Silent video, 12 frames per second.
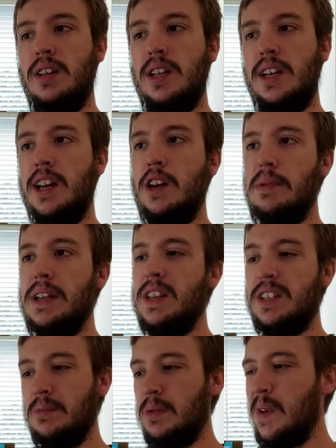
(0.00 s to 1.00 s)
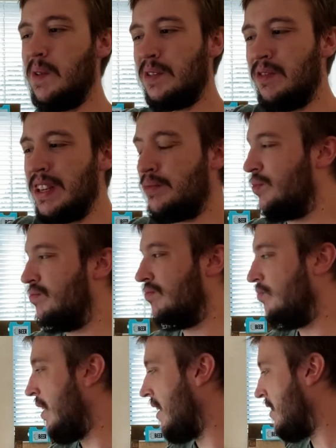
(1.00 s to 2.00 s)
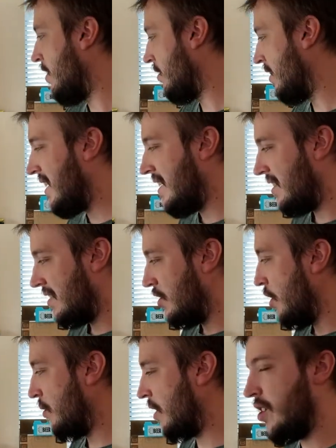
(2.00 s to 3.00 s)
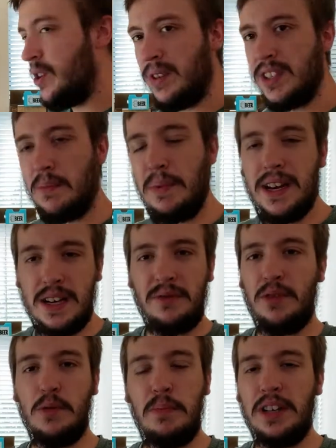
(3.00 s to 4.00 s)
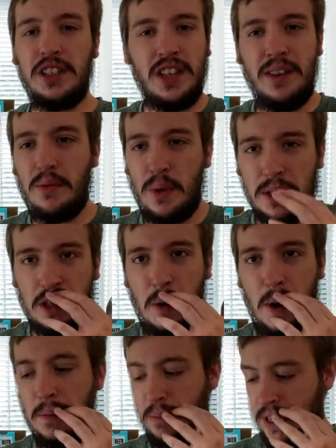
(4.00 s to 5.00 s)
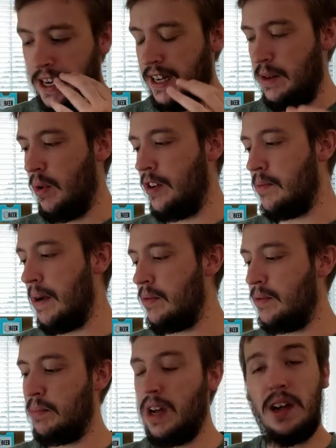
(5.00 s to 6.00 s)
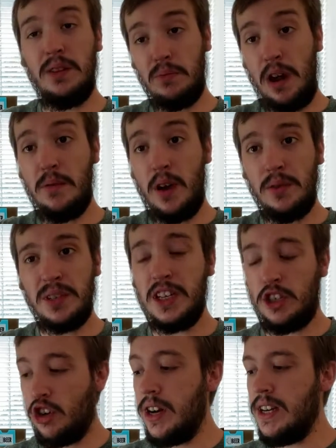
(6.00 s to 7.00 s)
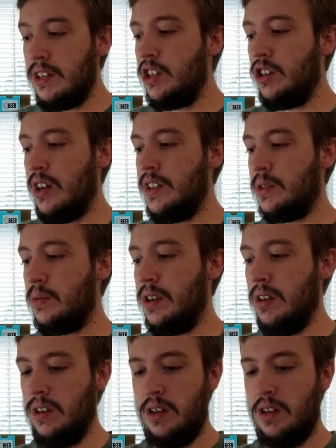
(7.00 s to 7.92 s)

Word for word: and I picked this up as well. It's really these two are the only ones I picked up from the bunch. The other ones I weren't particularly worried about, but I was intrigued to try this one.